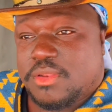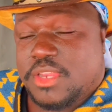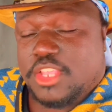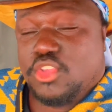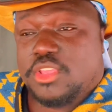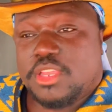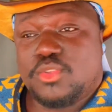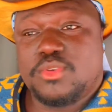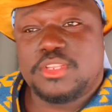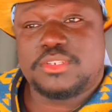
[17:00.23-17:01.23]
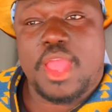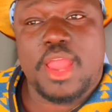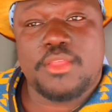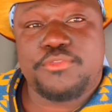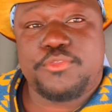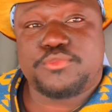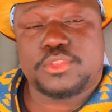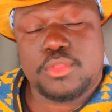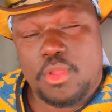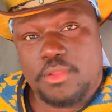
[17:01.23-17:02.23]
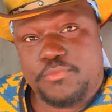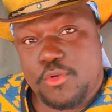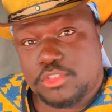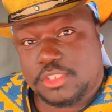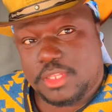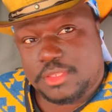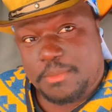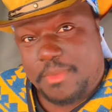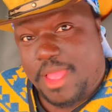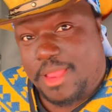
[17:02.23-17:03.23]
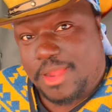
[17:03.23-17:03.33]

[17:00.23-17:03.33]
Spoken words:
then you can do this $1.34 a mile